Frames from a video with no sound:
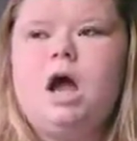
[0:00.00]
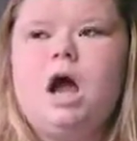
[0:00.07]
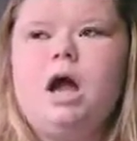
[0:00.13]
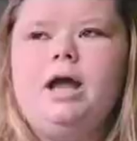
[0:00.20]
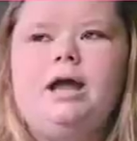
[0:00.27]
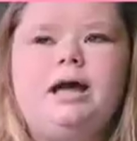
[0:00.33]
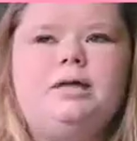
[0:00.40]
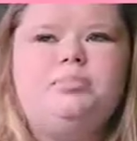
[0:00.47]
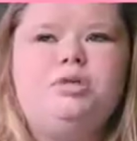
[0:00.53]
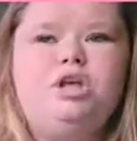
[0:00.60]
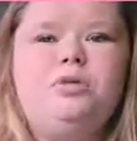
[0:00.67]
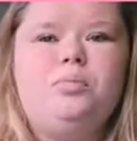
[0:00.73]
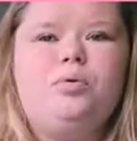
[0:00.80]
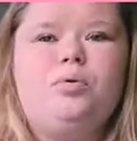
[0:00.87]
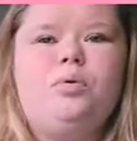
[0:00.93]
I had
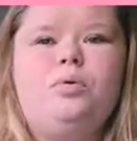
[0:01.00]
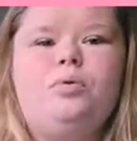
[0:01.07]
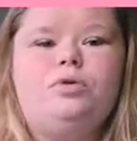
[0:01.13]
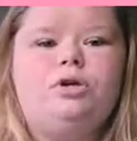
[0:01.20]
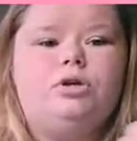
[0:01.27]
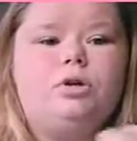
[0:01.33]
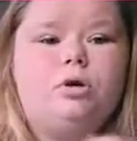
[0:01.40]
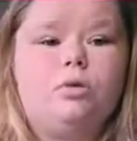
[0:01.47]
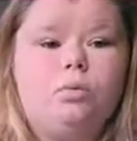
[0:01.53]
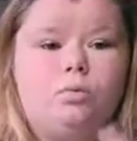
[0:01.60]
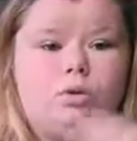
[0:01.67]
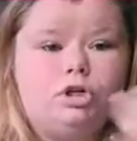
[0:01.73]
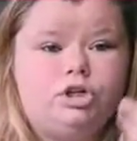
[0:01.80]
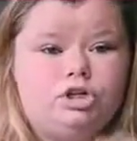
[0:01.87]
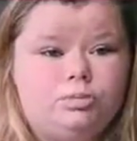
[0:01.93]
people, you know,
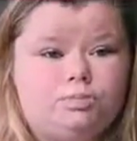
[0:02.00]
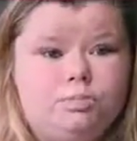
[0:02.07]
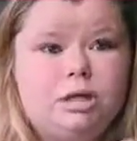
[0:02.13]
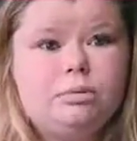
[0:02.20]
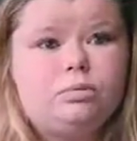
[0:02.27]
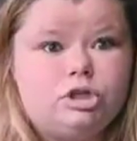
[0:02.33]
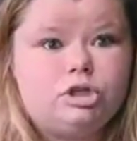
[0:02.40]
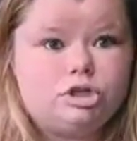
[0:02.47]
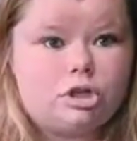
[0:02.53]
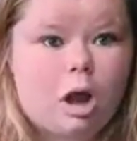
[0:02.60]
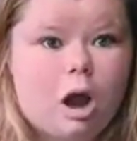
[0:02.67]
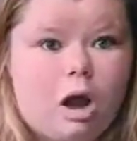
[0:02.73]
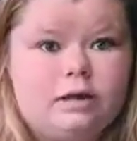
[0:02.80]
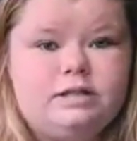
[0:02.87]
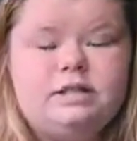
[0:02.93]
people were
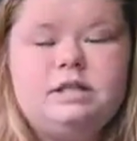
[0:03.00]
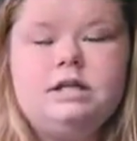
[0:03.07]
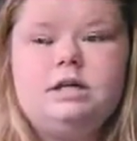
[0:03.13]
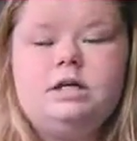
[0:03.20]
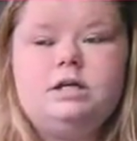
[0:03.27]
shocked.